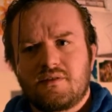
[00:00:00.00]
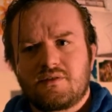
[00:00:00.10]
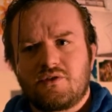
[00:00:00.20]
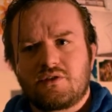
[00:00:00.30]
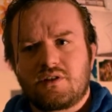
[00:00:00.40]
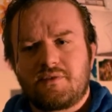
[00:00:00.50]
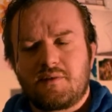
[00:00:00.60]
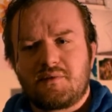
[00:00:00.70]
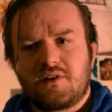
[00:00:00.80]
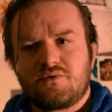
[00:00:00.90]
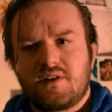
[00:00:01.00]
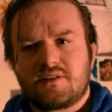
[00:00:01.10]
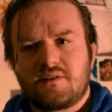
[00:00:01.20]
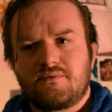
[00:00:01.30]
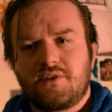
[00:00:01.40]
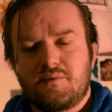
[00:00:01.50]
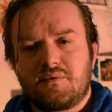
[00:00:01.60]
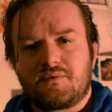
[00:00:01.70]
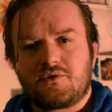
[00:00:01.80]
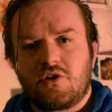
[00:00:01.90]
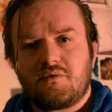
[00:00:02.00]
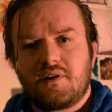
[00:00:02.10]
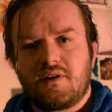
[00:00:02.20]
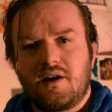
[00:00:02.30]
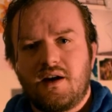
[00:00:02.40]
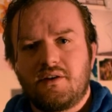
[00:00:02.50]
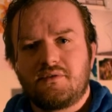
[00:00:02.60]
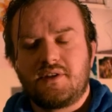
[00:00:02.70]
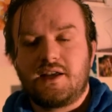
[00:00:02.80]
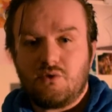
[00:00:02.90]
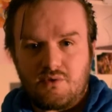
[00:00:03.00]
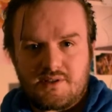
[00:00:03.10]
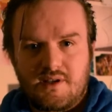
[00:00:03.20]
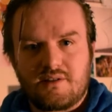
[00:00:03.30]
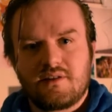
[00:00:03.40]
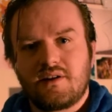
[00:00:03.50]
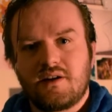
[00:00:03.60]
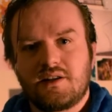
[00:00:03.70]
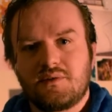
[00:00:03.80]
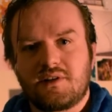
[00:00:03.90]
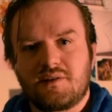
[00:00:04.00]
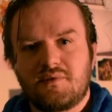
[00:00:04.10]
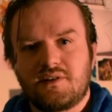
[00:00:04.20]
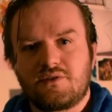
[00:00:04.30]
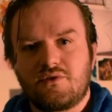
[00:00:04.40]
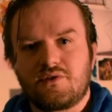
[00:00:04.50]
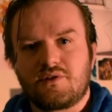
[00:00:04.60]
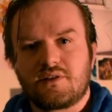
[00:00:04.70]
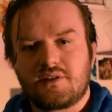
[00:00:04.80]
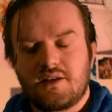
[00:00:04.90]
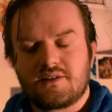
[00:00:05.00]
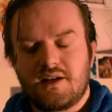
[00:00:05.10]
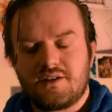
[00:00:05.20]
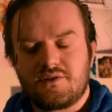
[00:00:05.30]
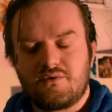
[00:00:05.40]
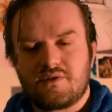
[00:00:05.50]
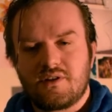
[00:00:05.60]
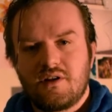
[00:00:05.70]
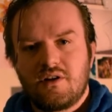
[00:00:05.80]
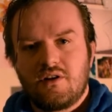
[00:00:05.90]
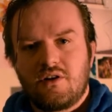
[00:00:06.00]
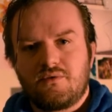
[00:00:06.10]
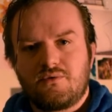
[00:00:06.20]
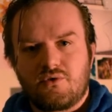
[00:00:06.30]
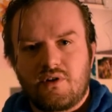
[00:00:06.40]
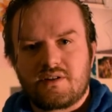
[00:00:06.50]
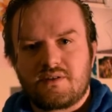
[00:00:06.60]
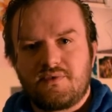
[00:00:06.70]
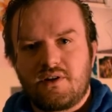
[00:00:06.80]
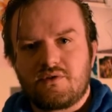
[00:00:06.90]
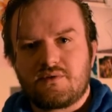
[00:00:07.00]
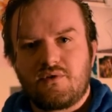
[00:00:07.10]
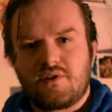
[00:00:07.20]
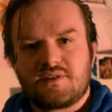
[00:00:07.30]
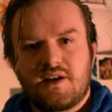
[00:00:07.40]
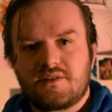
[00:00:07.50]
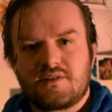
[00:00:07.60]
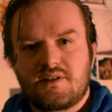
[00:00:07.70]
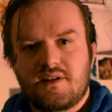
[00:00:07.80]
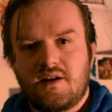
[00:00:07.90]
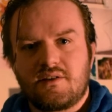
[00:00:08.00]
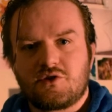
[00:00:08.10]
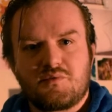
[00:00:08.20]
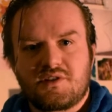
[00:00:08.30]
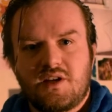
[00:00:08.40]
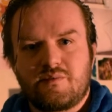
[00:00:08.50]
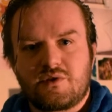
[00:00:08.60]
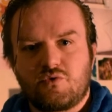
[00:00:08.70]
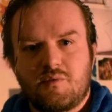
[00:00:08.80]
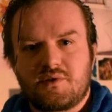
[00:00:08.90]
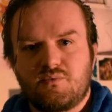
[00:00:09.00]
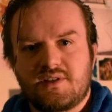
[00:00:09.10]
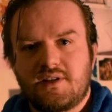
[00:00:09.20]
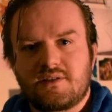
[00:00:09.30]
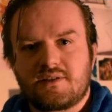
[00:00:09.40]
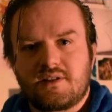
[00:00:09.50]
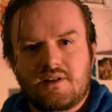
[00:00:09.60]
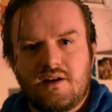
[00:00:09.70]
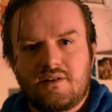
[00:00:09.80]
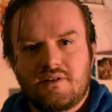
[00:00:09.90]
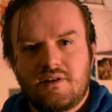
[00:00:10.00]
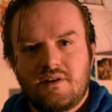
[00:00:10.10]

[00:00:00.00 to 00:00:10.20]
started to develop my interest in film and photography, and they noticed that, and they would get me to do like slideshows of photographs and videos of all the sessions they had, summer schemes and trips and residences that they had.